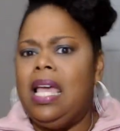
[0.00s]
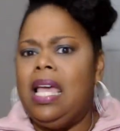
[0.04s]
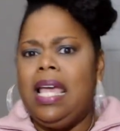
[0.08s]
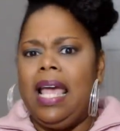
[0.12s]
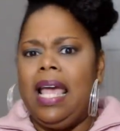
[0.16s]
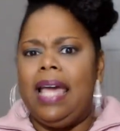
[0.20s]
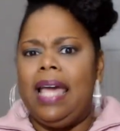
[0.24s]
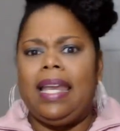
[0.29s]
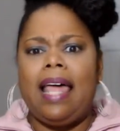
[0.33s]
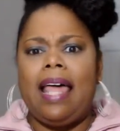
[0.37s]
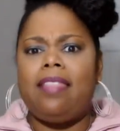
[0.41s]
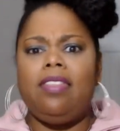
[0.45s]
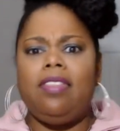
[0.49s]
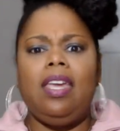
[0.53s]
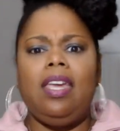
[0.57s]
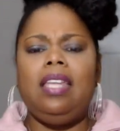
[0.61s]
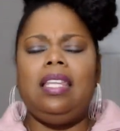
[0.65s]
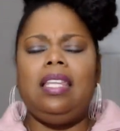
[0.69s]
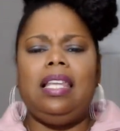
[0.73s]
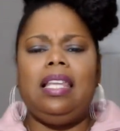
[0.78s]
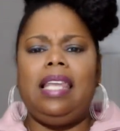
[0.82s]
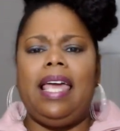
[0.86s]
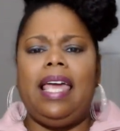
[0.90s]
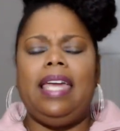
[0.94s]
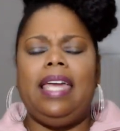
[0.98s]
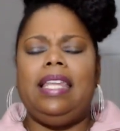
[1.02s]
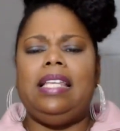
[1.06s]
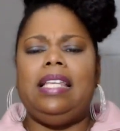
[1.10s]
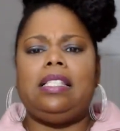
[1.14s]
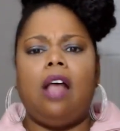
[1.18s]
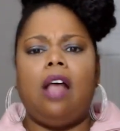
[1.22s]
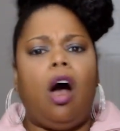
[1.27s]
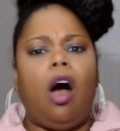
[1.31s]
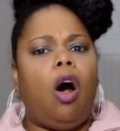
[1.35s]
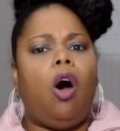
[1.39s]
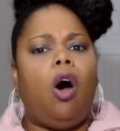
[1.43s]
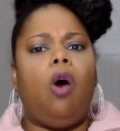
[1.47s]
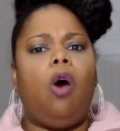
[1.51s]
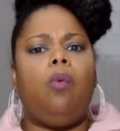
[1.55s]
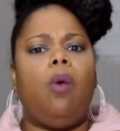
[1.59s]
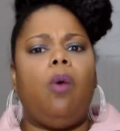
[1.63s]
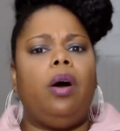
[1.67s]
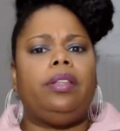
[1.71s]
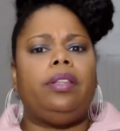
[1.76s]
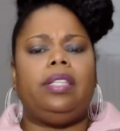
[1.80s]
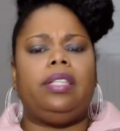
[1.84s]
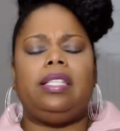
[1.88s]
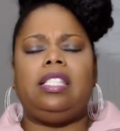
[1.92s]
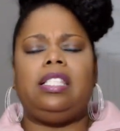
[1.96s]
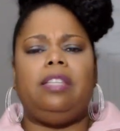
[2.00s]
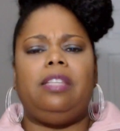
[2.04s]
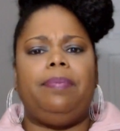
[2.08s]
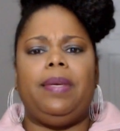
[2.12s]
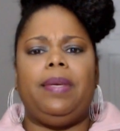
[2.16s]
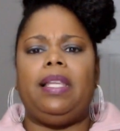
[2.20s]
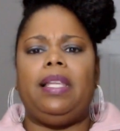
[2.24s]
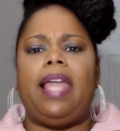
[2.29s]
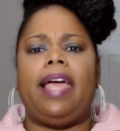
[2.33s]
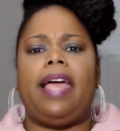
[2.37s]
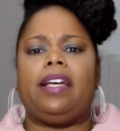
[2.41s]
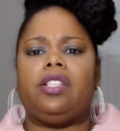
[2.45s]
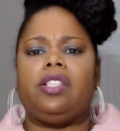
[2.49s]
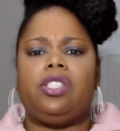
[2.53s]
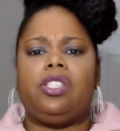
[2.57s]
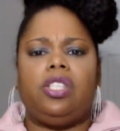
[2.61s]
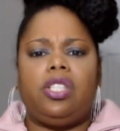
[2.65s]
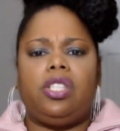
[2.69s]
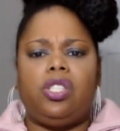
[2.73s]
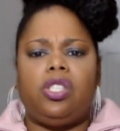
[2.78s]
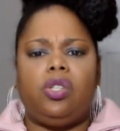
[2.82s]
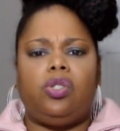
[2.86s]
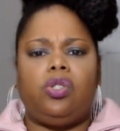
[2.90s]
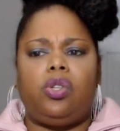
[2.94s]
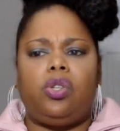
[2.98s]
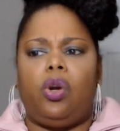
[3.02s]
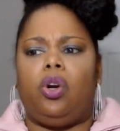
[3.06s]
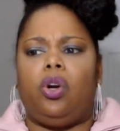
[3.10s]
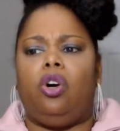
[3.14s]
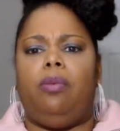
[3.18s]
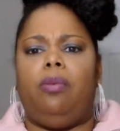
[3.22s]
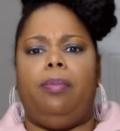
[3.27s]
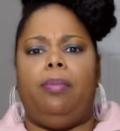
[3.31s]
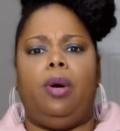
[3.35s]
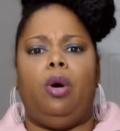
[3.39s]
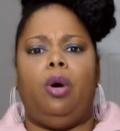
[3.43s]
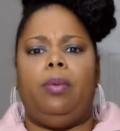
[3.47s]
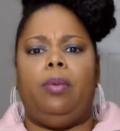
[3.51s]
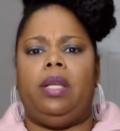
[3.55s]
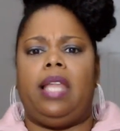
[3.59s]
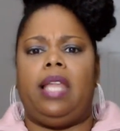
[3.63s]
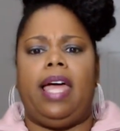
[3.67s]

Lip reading: And I think the ladies all want this to be like a sister circle moment.